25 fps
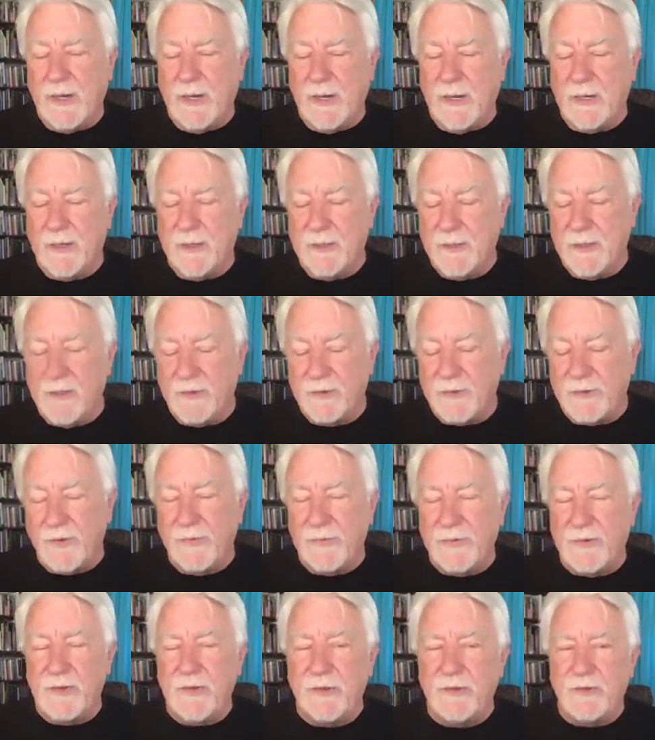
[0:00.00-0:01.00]
And so
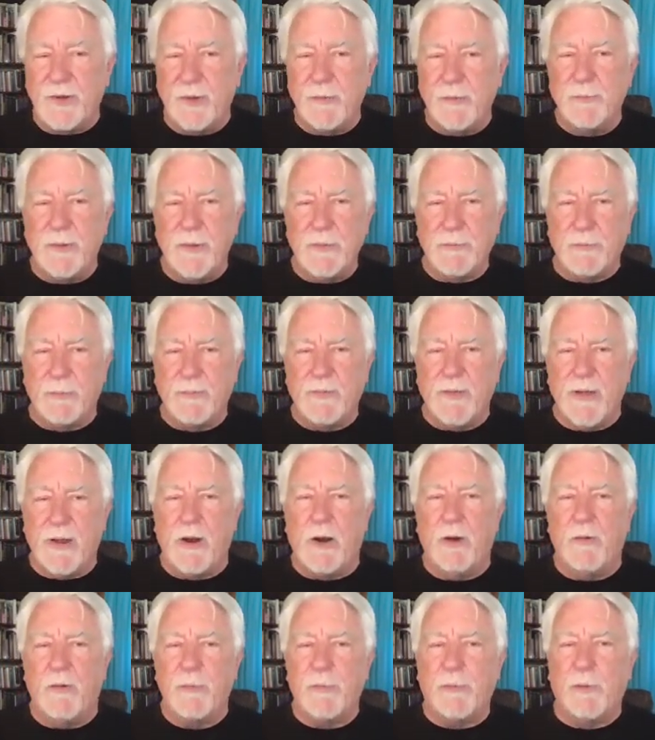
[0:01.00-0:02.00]
there is some people that
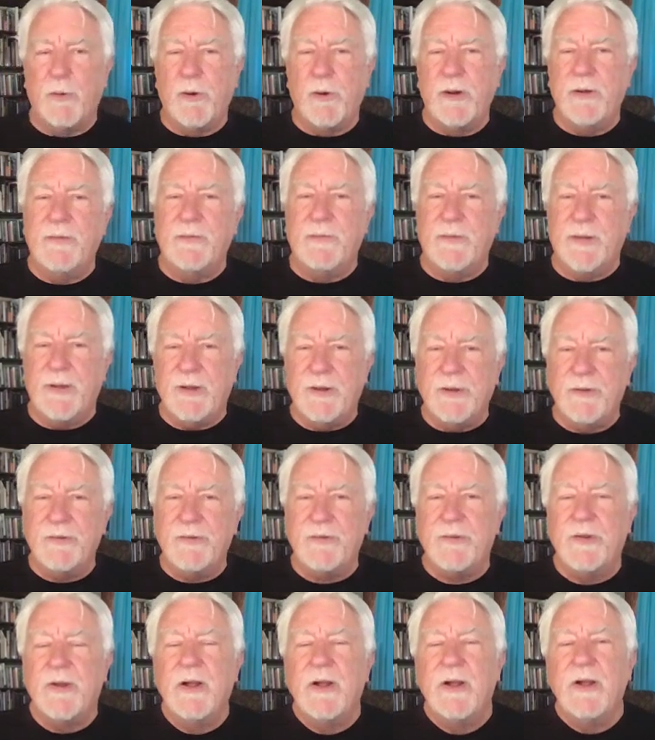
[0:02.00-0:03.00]
are reporting
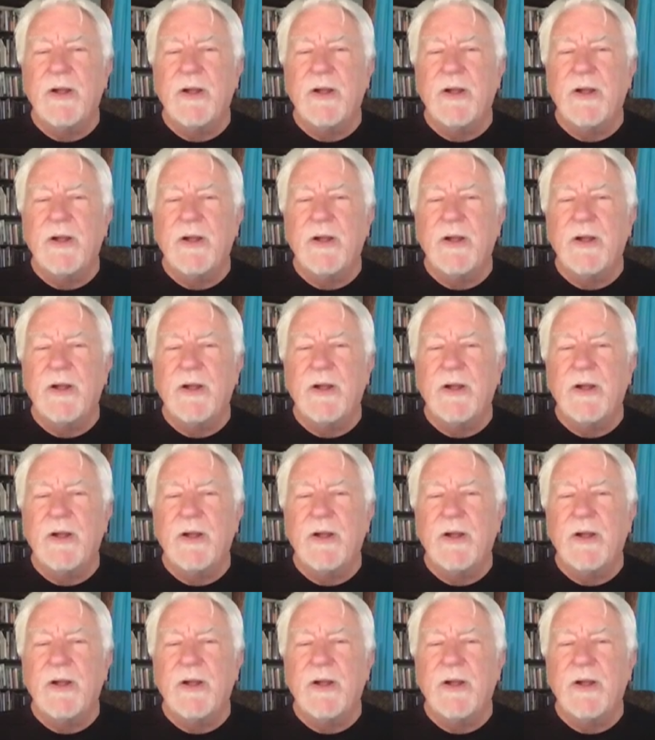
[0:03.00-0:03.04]
things,